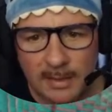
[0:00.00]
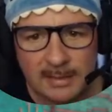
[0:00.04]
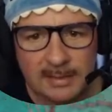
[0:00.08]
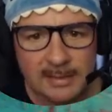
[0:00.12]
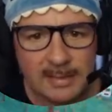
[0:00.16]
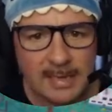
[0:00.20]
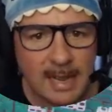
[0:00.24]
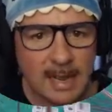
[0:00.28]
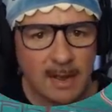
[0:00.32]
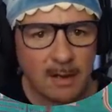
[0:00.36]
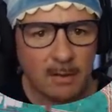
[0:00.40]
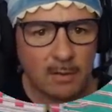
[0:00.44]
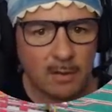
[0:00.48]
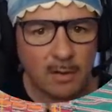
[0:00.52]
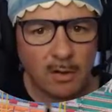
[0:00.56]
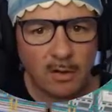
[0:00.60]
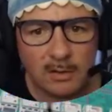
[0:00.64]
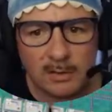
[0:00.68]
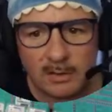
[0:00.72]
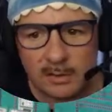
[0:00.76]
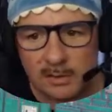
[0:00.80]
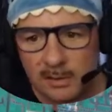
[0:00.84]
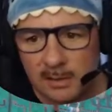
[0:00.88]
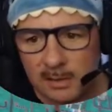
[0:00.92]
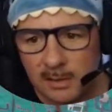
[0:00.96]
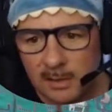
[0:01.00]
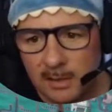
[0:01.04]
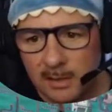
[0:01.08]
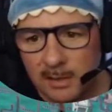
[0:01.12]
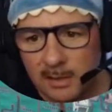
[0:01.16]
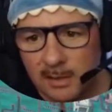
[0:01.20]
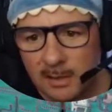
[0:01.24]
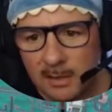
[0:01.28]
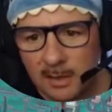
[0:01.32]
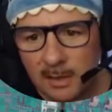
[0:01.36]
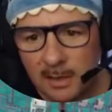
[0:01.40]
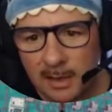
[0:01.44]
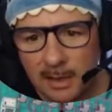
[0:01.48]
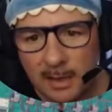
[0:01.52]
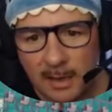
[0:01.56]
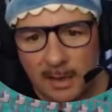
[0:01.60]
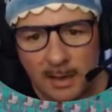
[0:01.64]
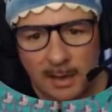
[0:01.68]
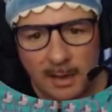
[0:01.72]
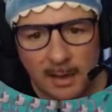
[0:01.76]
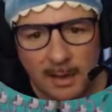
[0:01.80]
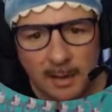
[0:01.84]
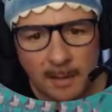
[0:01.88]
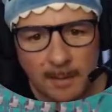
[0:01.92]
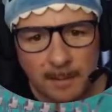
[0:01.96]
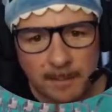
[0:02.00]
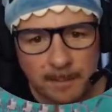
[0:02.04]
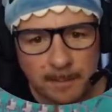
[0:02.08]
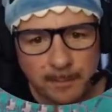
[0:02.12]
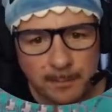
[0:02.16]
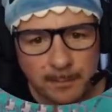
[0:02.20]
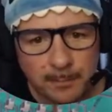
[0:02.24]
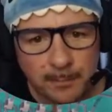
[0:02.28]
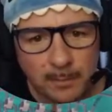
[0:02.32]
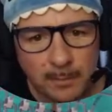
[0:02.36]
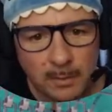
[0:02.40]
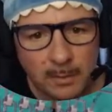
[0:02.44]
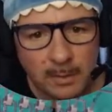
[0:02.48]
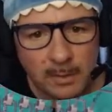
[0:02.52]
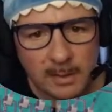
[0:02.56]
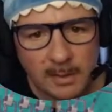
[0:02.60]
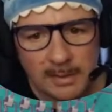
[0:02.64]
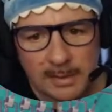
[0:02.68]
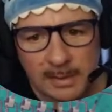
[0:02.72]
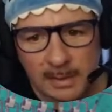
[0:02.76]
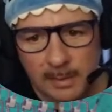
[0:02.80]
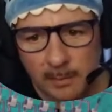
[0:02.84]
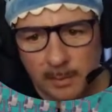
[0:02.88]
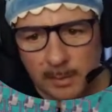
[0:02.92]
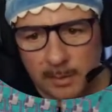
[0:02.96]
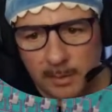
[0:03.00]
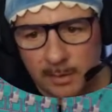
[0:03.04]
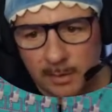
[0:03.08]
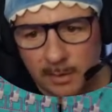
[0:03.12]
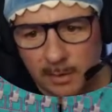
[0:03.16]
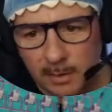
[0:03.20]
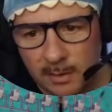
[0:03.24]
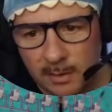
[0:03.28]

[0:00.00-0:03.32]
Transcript: It's now got to deal with